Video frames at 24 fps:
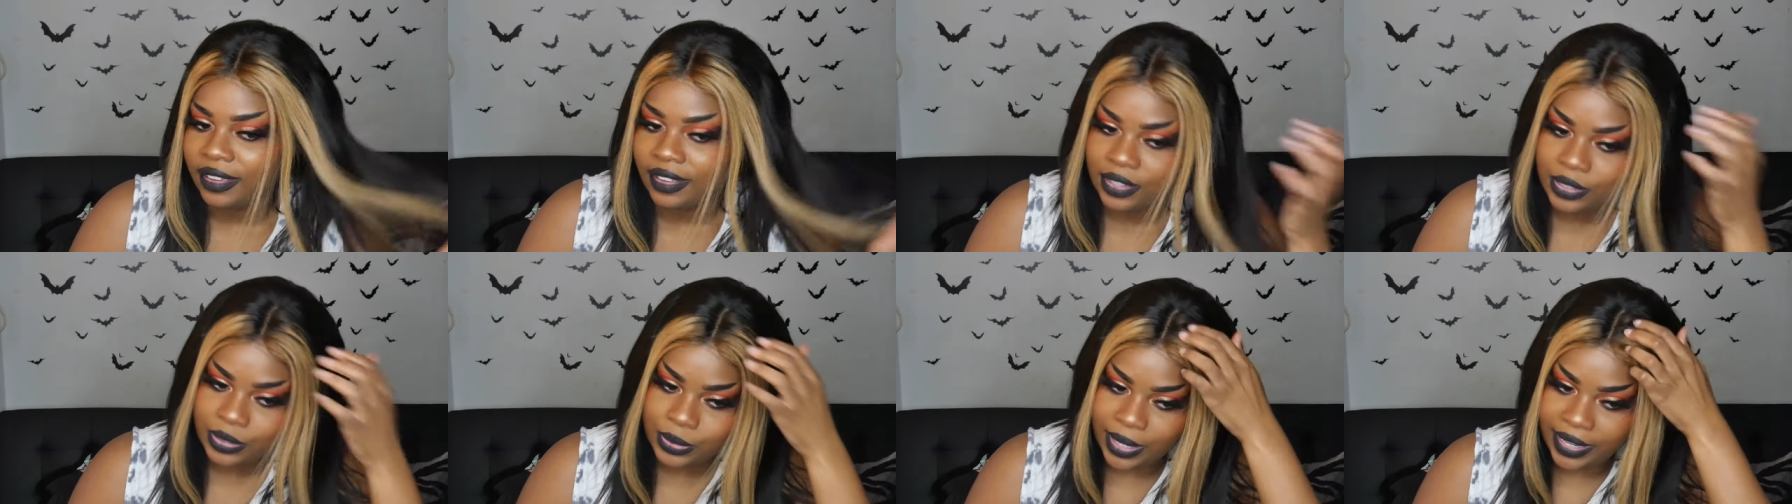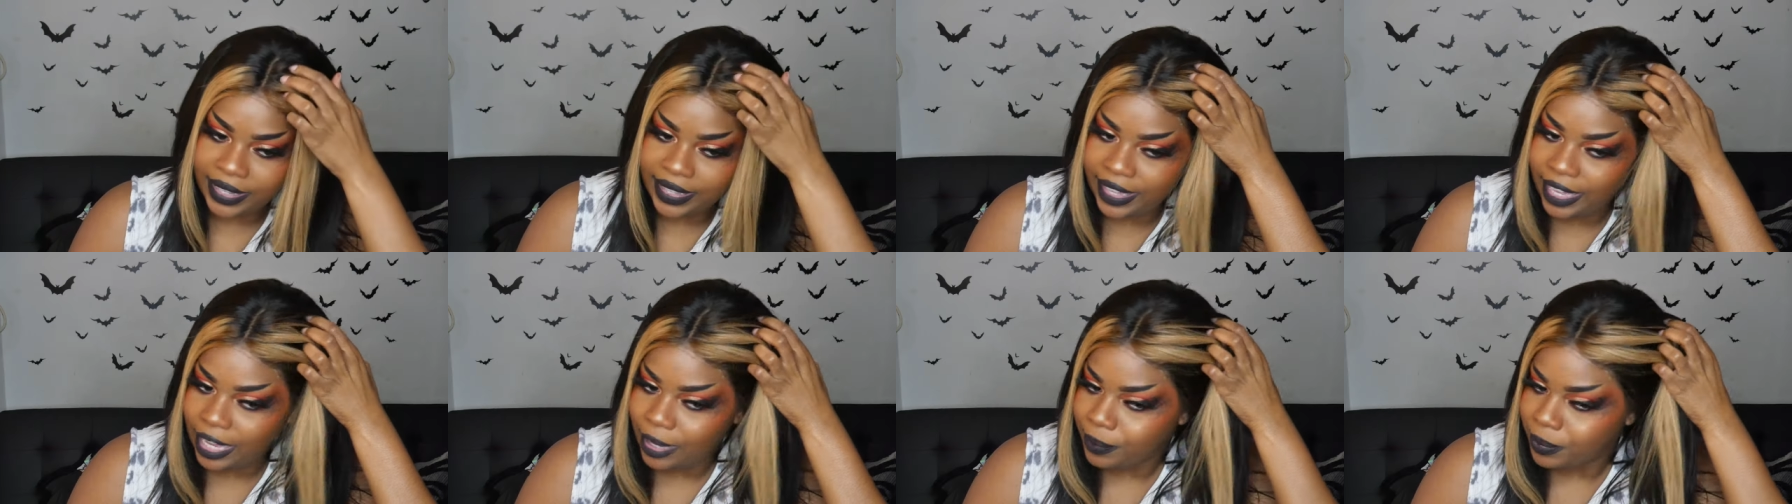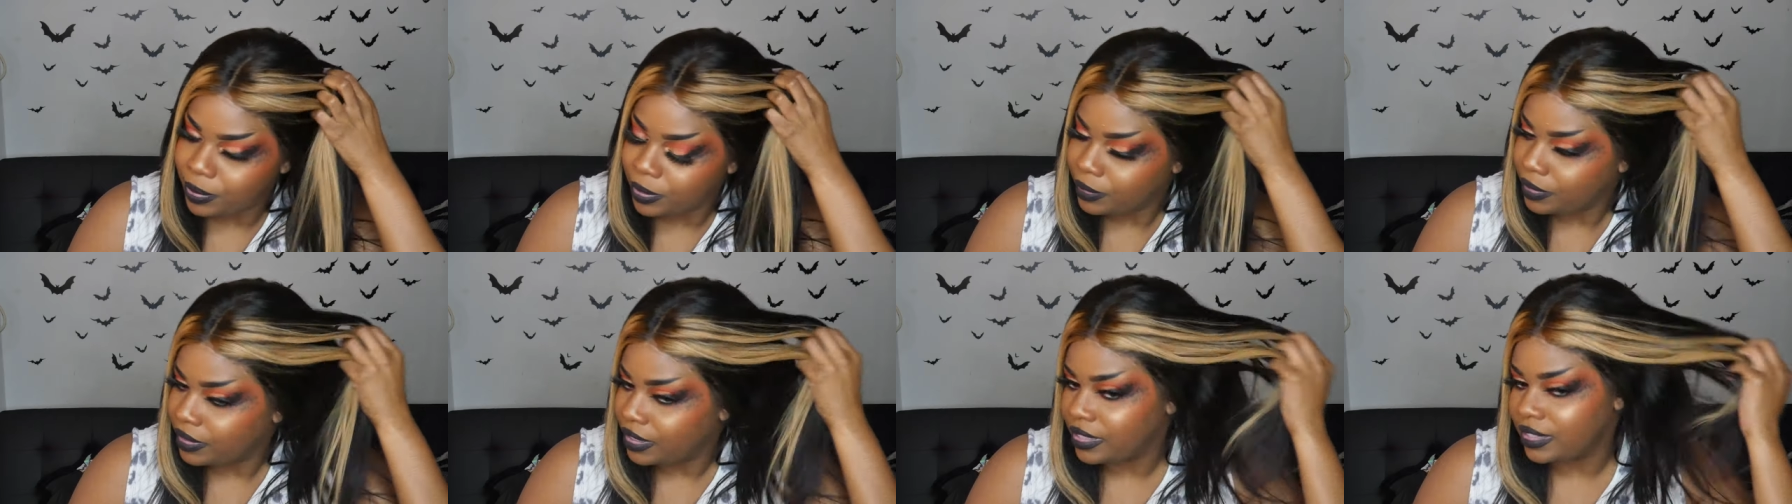so I can't
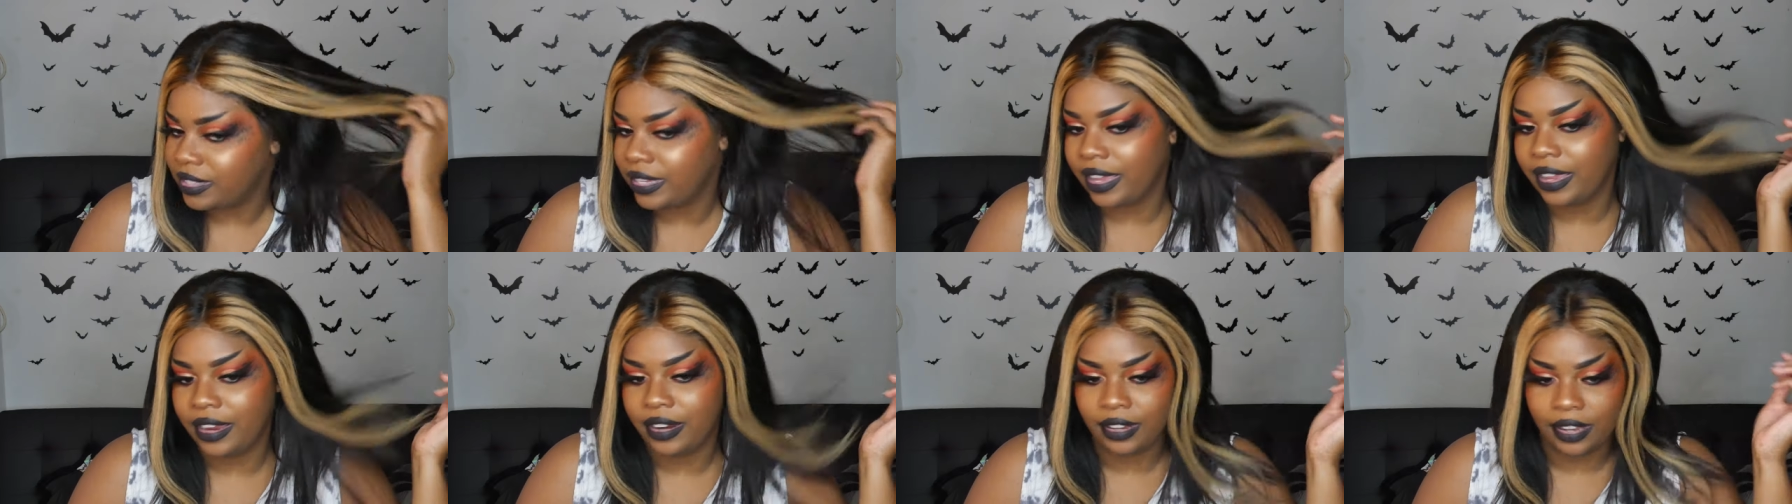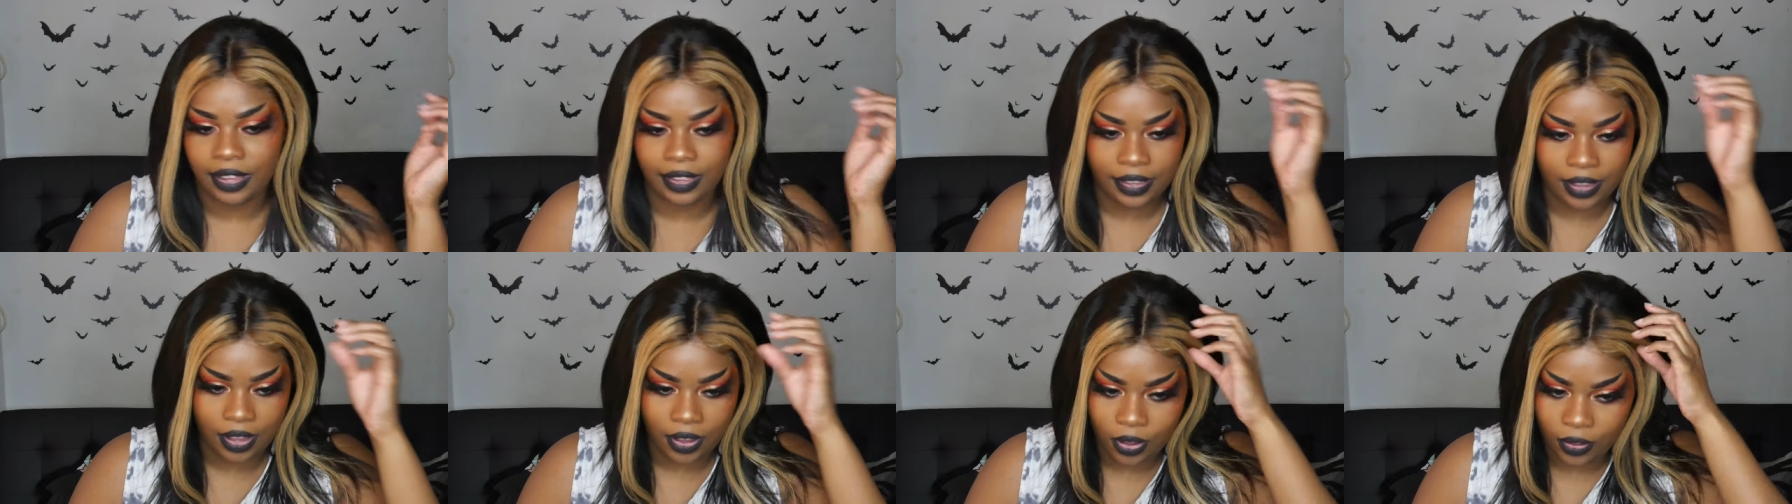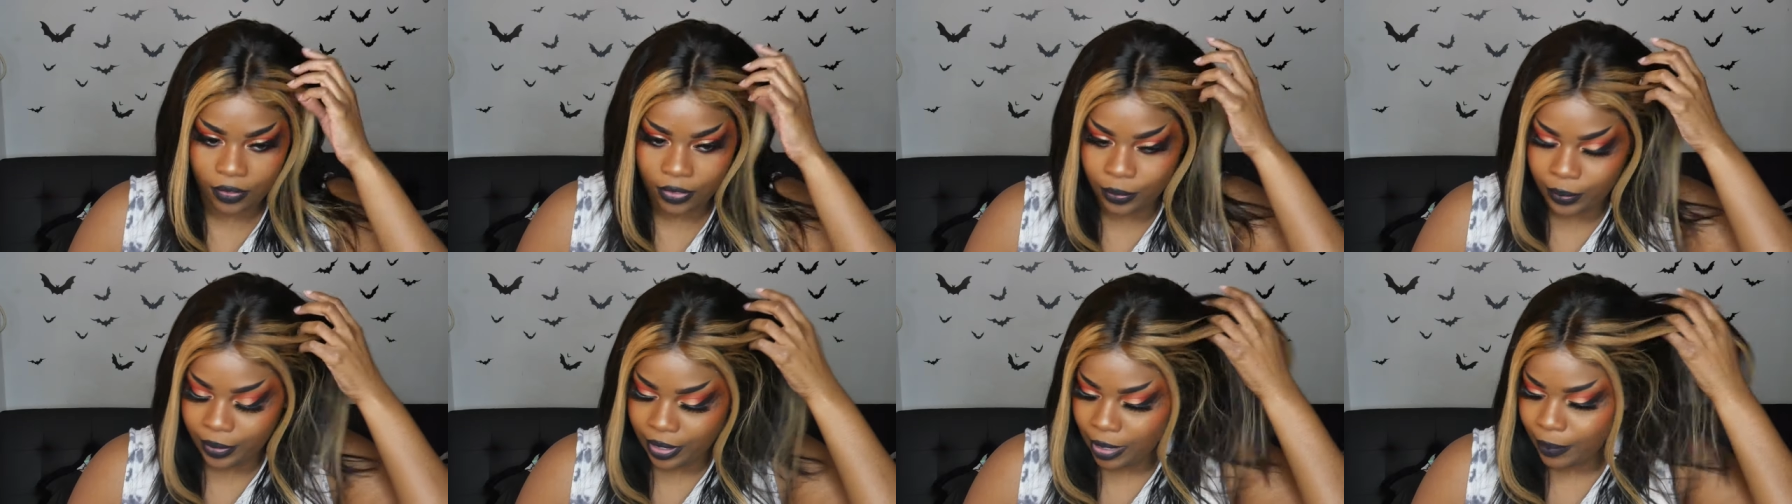put this hair like all
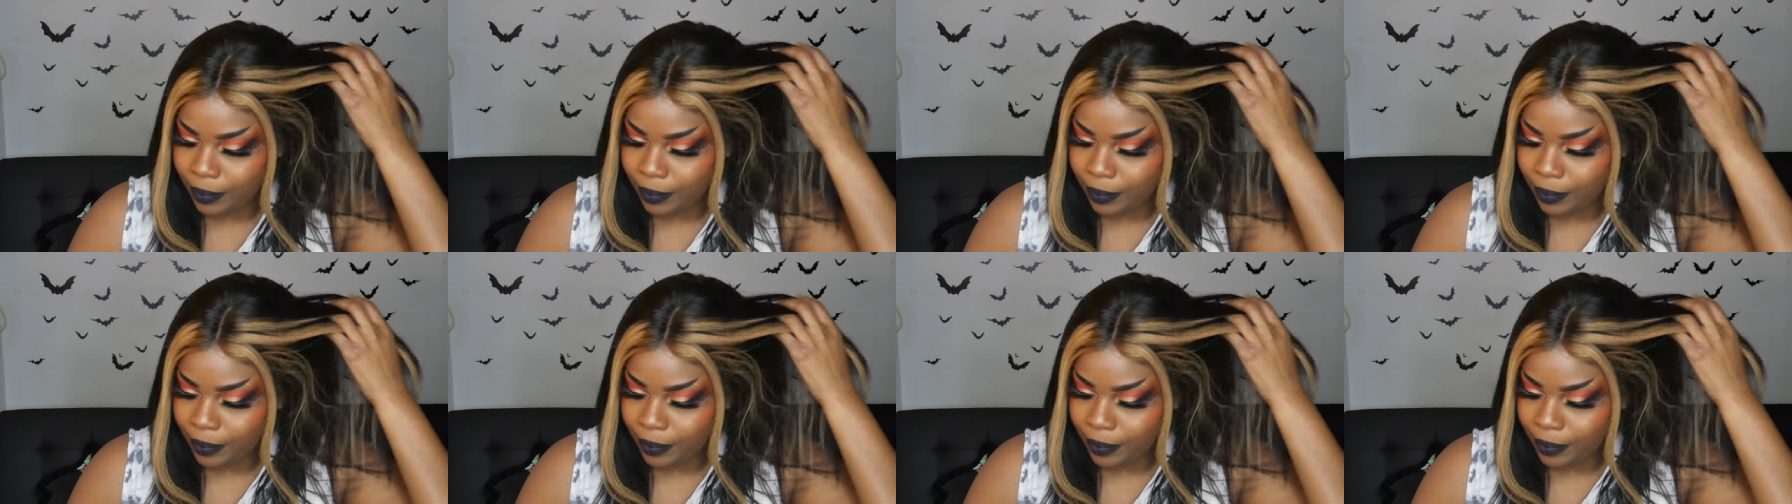the way